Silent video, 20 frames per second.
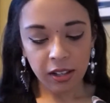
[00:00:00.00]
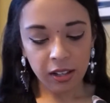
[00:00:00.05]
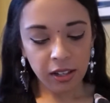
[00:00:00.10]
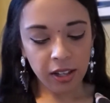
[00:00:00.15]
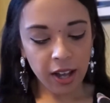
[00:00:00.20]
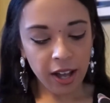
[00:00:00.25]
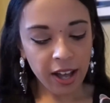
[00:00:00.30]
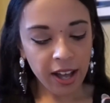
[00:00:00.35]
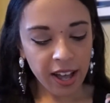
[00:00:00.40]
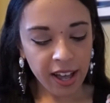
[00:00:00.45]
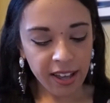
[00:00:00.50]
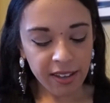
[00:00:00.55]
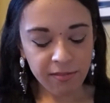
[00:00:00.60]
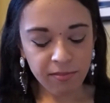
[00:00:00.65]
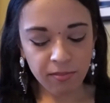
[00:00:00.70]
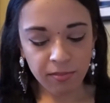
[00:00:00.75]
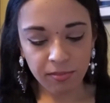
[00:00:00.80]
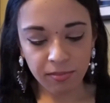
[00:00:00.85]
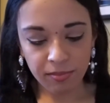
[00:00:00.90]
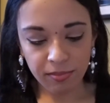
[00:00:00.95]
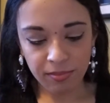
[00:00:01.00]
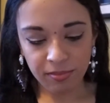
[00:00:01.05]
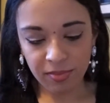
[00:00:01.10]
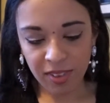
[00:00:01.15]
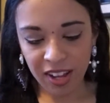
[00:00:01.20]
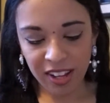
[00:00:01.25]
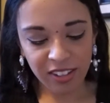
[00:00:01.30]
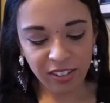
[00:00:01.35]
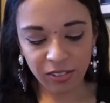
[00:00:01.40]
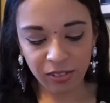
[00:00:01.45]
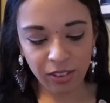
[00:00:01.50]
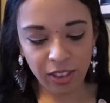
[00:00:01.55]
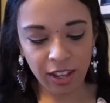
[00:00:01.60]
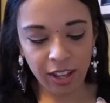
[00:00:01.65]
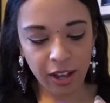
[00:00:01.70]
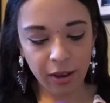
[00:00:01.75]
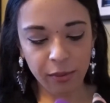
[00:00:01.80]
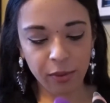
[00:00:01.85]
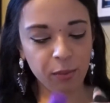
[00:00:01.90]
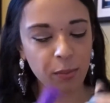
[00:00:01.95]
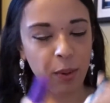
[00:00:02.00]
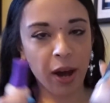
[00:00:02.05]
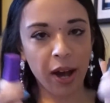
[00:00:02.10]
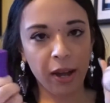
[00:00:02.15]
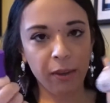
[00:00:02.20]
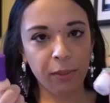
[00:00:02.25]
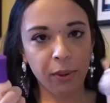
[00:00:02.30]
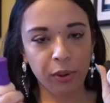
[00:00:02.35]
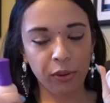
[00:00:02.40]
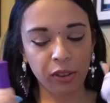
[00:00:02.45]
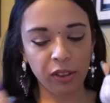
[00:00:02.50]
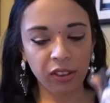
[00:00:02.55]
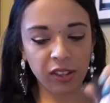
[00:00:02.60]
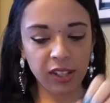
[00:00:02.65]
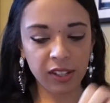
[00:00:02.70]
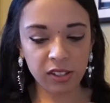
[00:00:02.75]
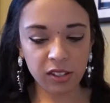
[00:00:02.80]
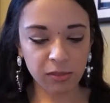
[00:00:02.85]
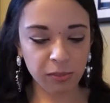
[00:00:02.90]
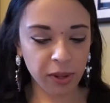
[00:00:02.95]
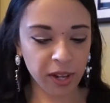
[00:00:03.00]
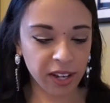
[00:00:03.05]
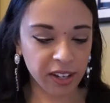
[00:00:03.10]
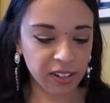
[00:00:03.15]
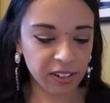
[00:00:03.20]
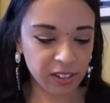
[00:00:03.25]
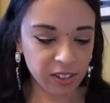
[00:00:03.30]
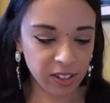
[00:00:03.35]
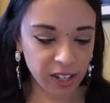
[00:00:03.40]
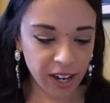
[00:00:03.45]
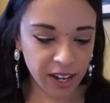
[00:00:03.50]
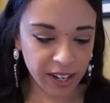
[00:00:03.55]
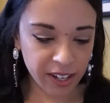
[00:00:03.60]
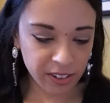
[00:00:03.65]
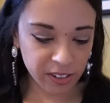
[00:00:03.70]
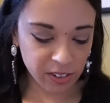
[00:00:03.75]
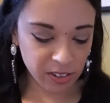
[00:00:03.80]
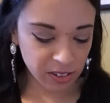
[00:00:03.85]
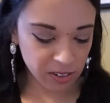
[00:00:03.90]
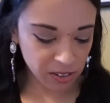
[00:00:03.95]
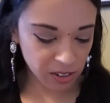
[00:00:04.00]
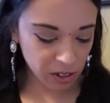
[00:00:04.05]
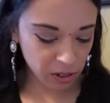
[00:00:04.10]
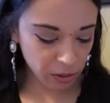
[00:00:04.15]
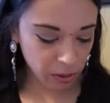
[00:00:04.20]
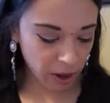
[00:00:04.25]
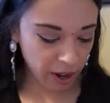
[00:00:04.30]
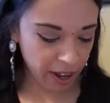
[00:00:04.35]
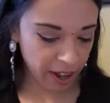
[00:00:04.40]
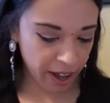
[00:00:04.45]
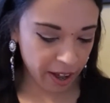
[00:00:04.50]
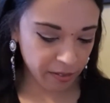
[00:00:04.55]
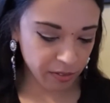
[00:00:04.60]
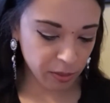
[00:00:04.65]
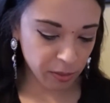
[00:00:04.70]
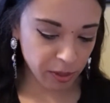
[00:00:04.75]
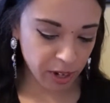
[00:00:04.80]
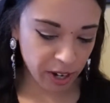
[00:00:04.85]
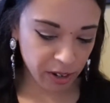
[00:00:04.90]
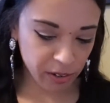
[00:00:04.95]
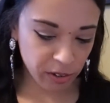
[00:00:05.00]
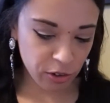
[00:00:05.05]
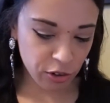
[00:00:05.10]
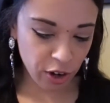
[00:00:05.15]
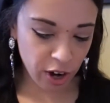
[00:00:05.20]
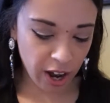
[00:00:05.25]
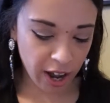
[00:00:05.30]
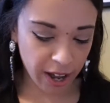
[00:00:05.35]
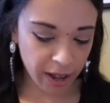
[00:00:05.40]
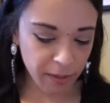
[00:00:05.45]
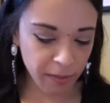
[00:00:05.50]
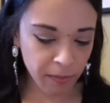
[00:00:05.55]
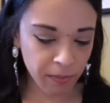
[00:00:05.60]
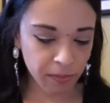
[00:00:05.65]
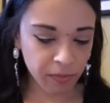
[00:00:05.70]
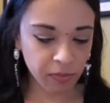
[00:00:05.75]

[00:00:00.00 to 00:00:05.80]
yeah, I don't think I would buy both of these, but I guess, you know, I have them now to try.